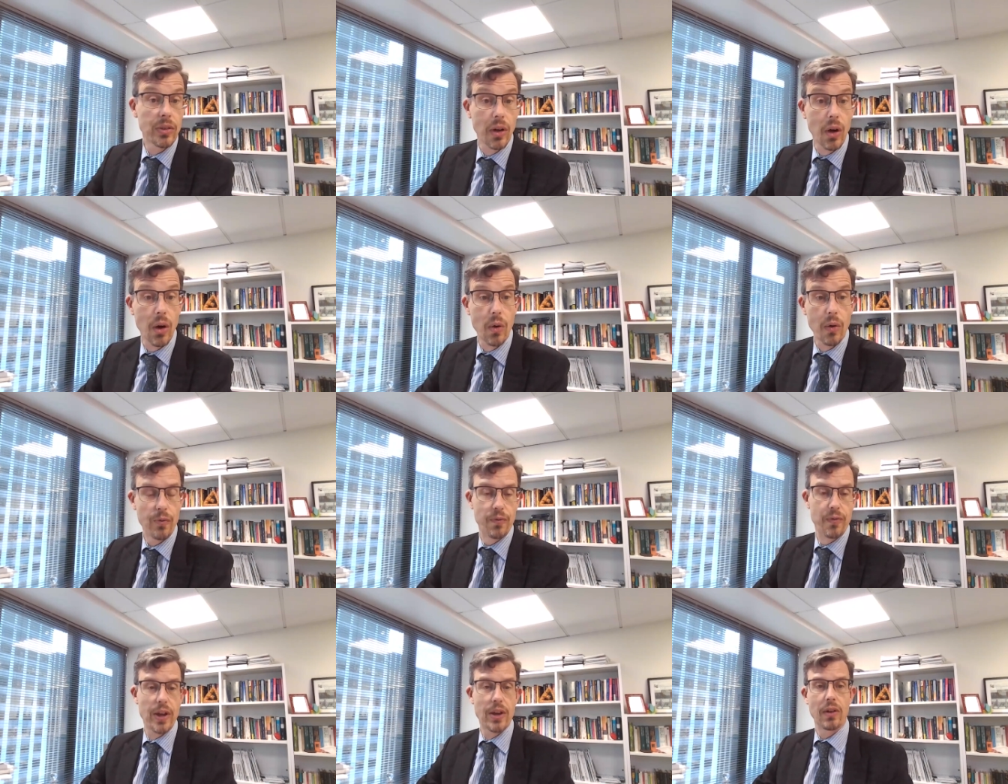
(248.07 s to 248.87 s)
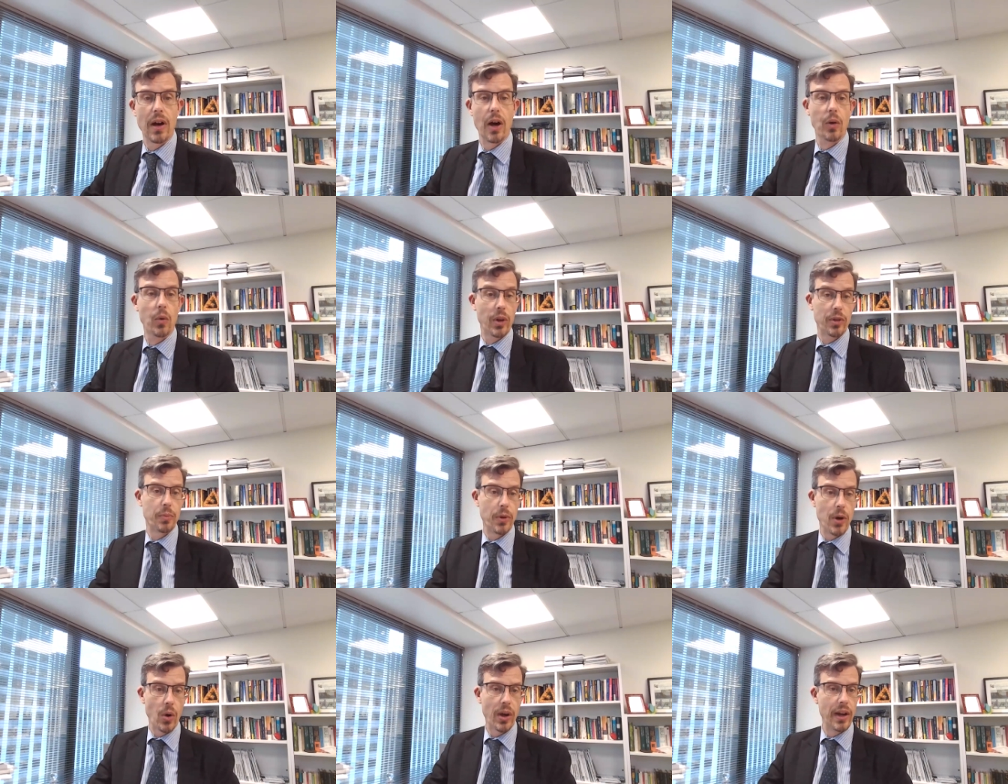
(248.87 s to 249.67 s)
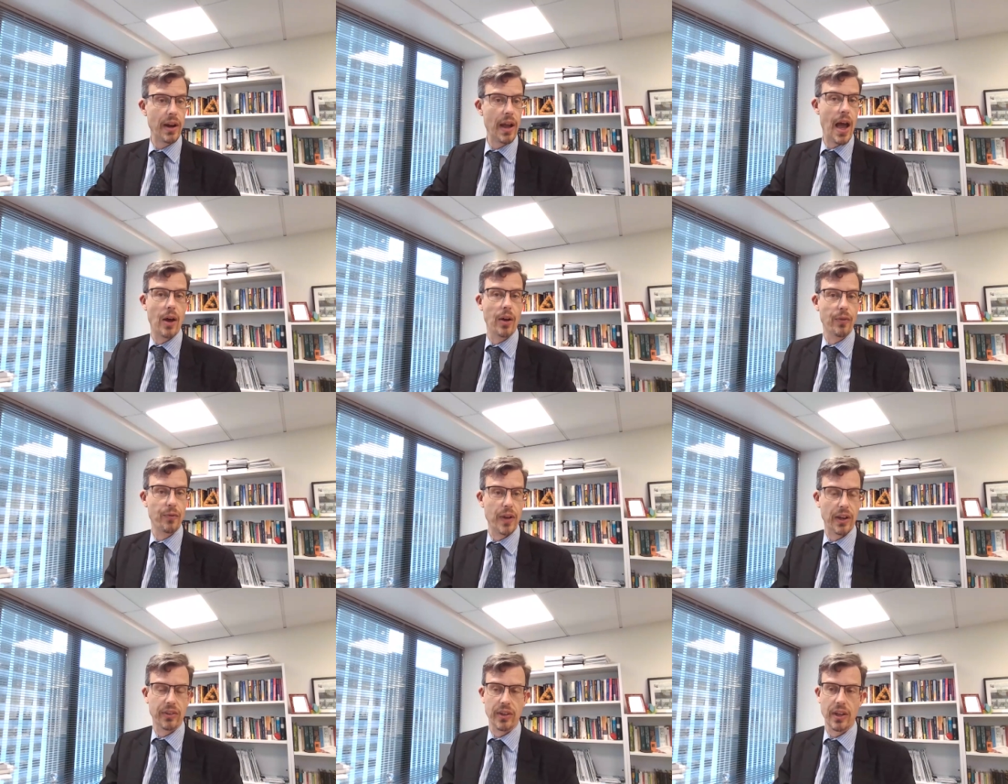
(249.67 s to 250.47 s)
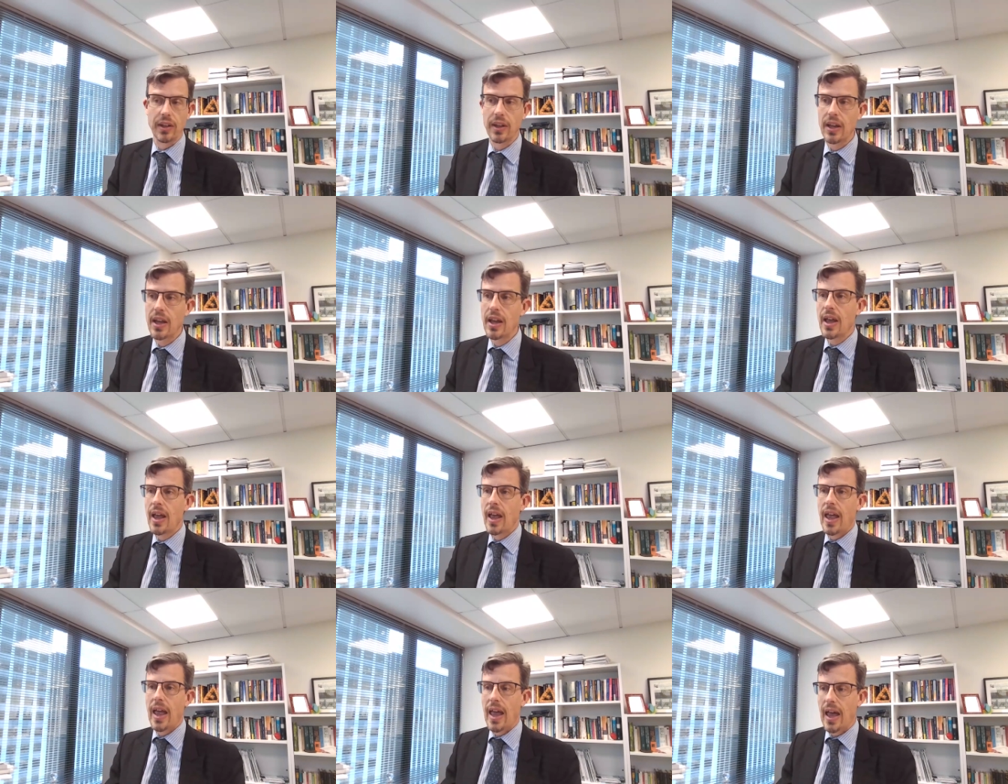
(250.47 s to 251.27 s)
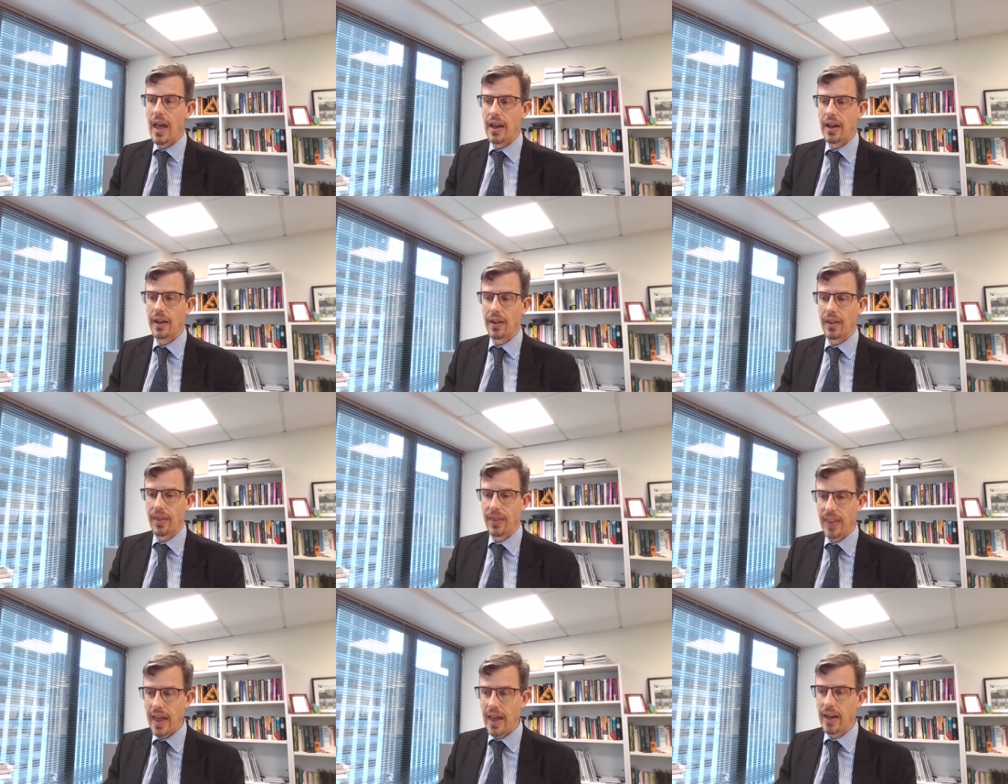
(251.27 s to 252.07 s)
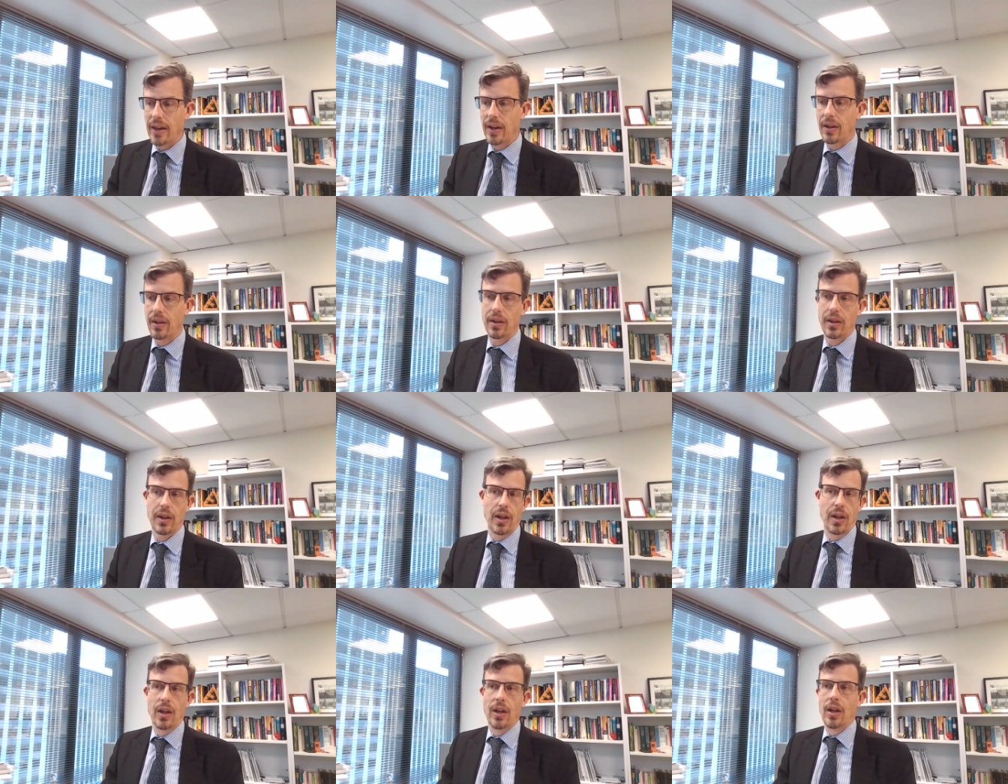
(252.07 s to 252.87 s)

So figure out what's broken, how to fix it, and then